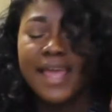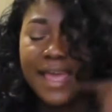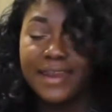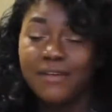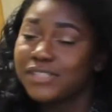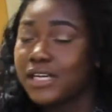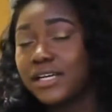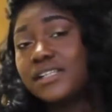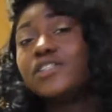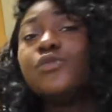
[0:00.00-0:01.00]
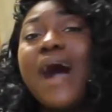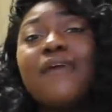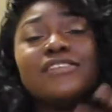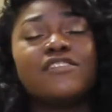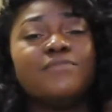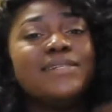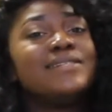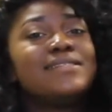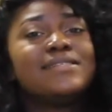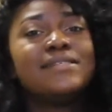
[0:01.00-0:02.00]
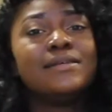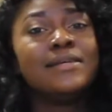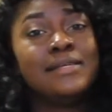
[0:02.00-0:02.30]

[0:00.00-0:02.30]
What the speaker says: And that was a good 2 hours of me just,